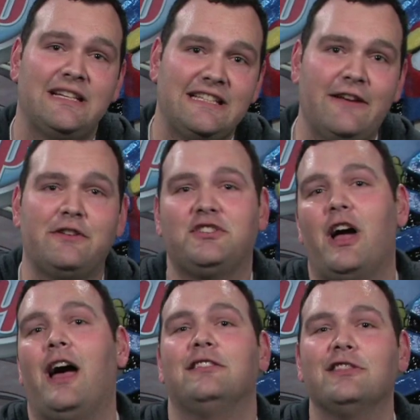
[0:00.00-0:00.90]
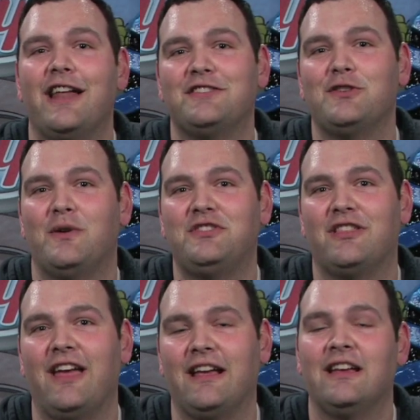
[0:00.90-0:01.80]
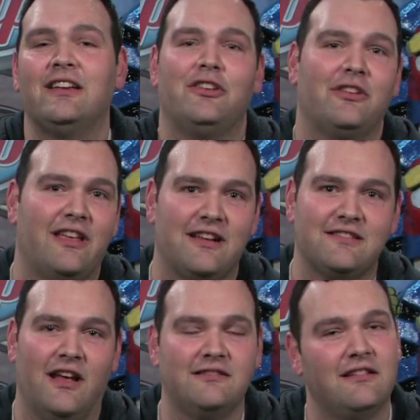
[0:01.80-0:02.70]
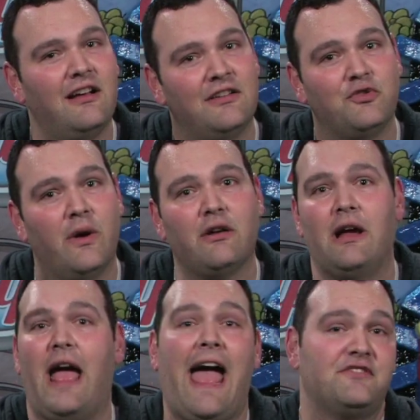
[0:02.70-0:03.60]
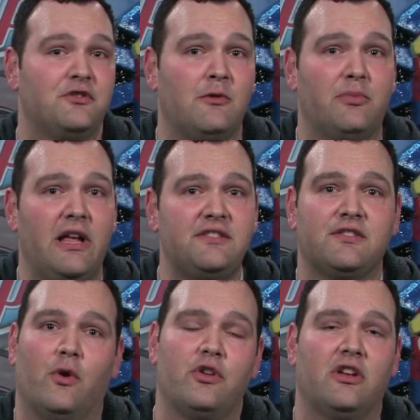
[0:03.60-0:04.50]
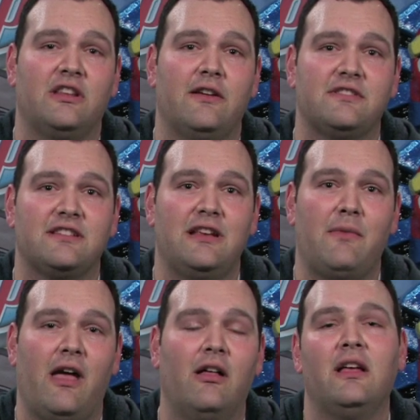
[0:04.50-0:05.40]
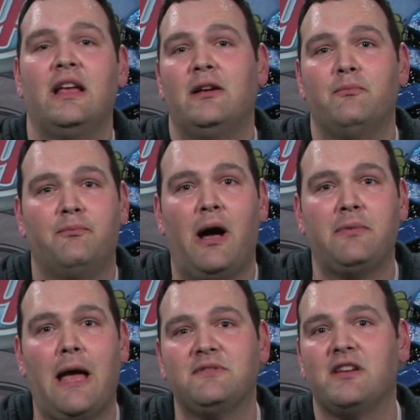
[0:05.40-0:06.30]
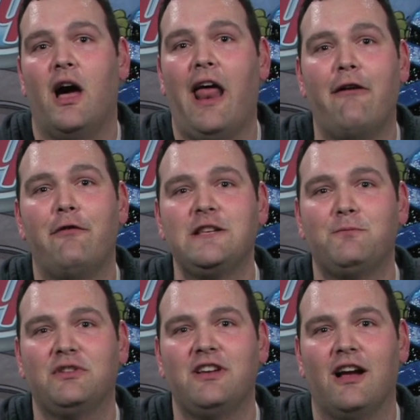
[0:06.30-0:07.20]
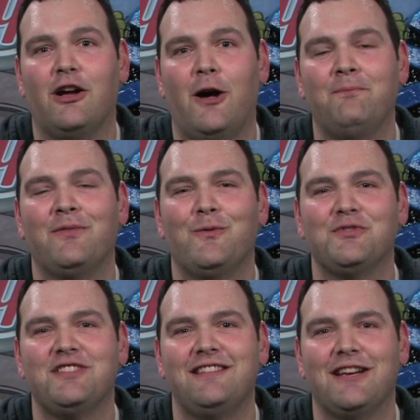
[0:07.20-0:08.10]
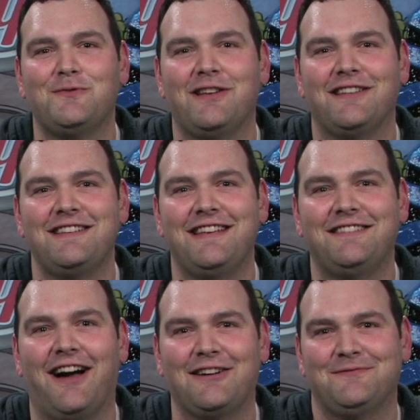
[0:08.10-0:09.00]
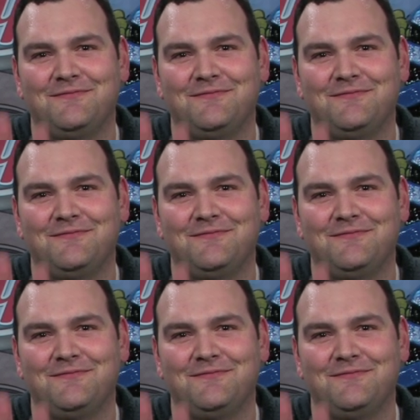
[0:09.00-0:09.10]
Give it a shot. Let us know what you think. You can get us on Twitter at Zuma Blitz, or you can give us an email, popcapscott@facebook.com. We'll see you next week on Tiki Talk.